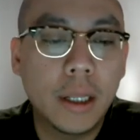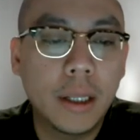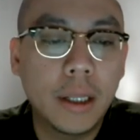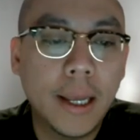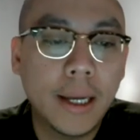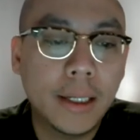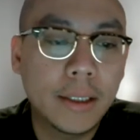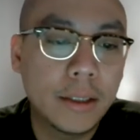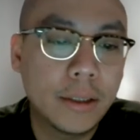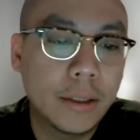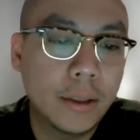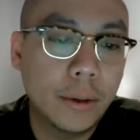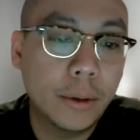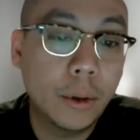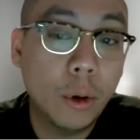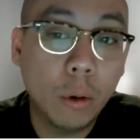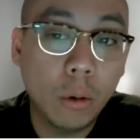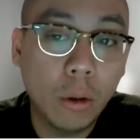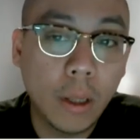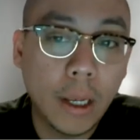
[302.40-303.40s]
next to
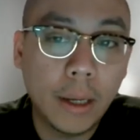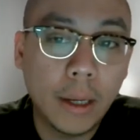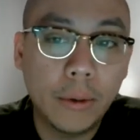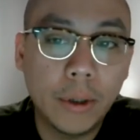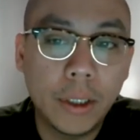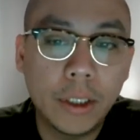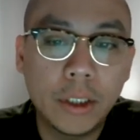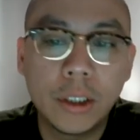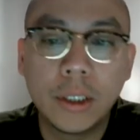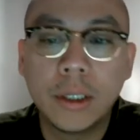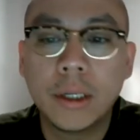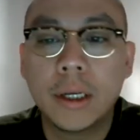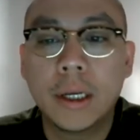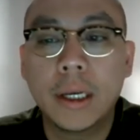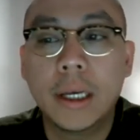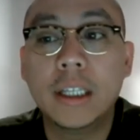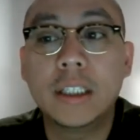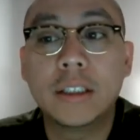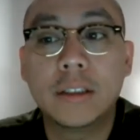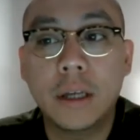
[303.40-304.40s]
your language
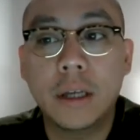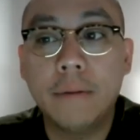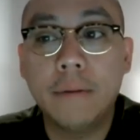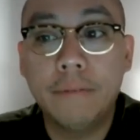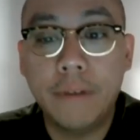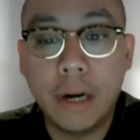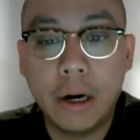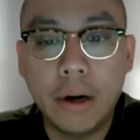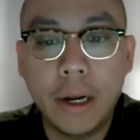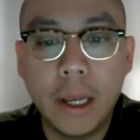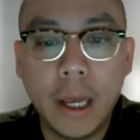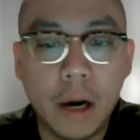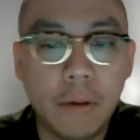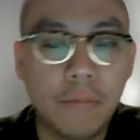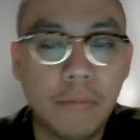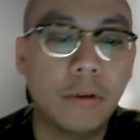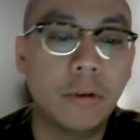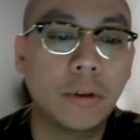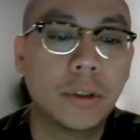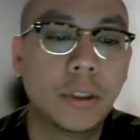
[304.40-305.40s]
is very
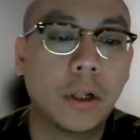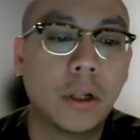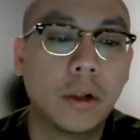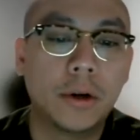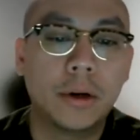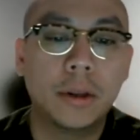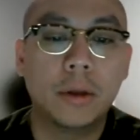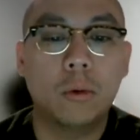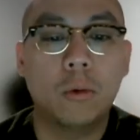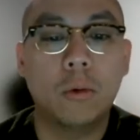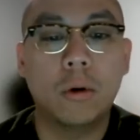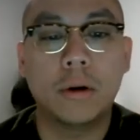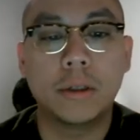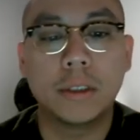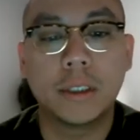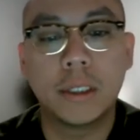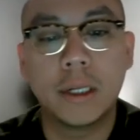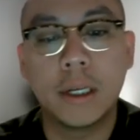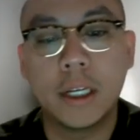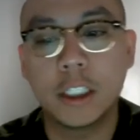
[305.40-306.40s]
helpful to learn the
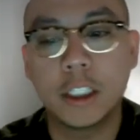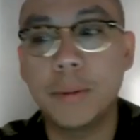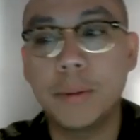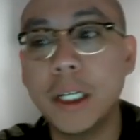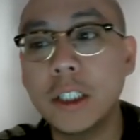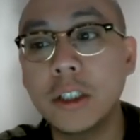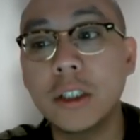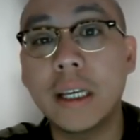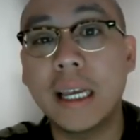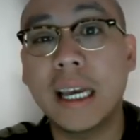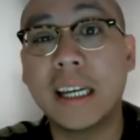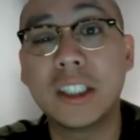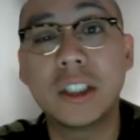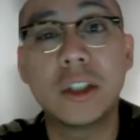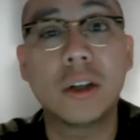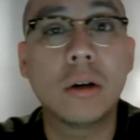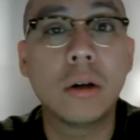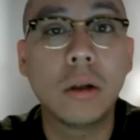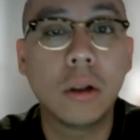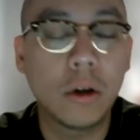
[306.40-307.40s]
words, especially as
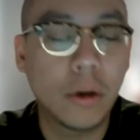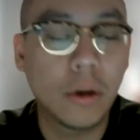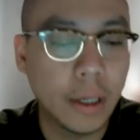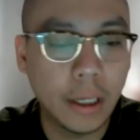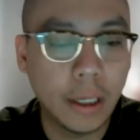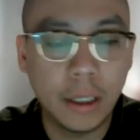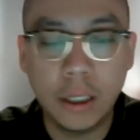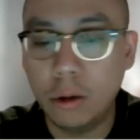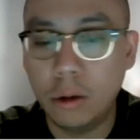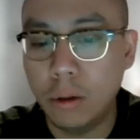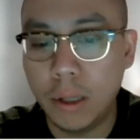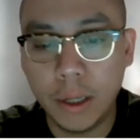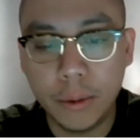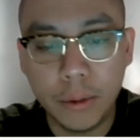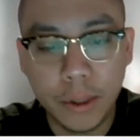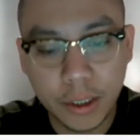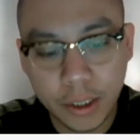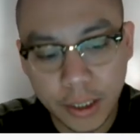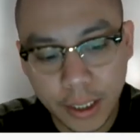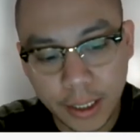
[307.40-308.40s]
you're learning a new
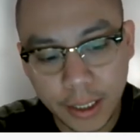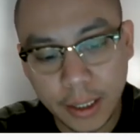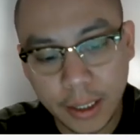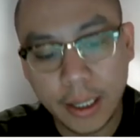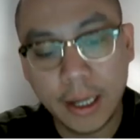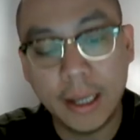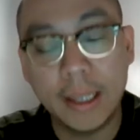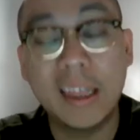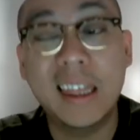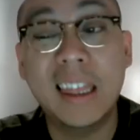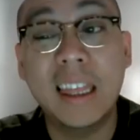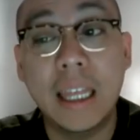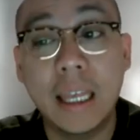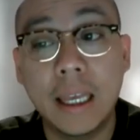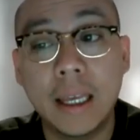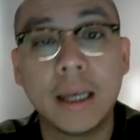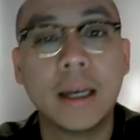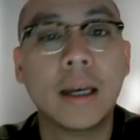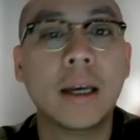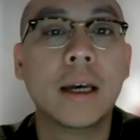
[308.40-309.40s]
language. I
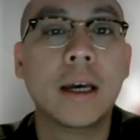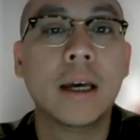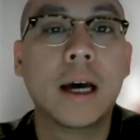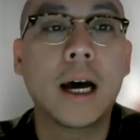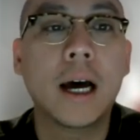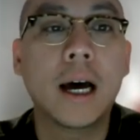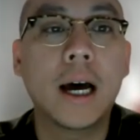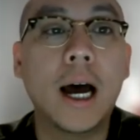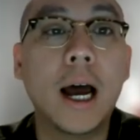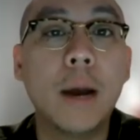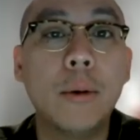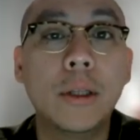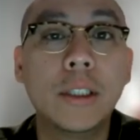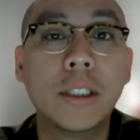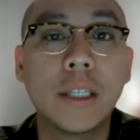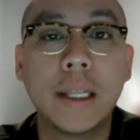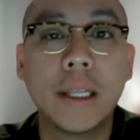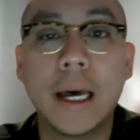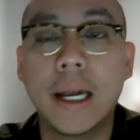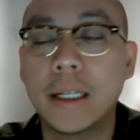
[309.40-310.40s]
think I
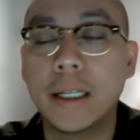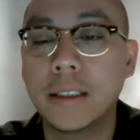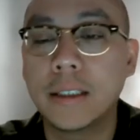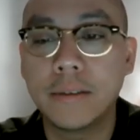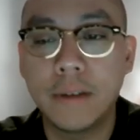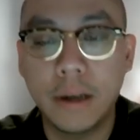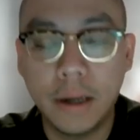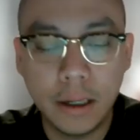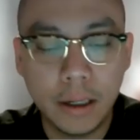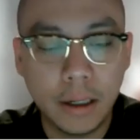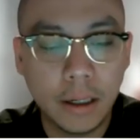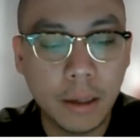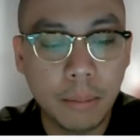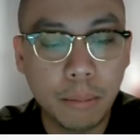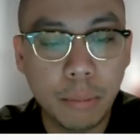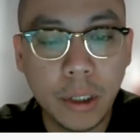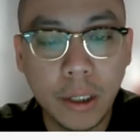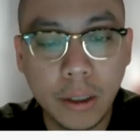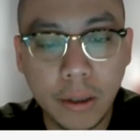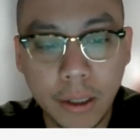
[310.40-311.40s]
would say that is
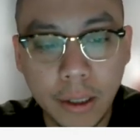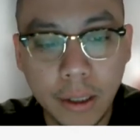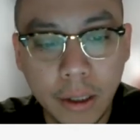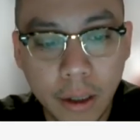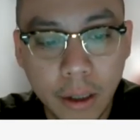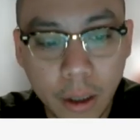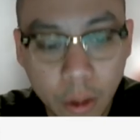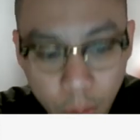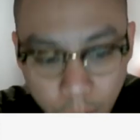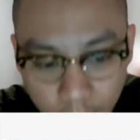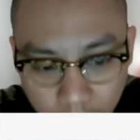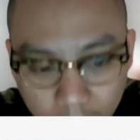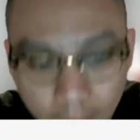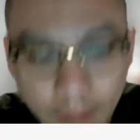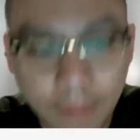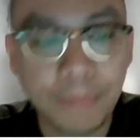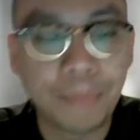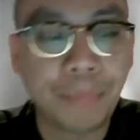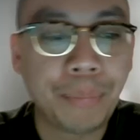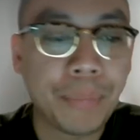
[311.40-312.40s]
completely okay.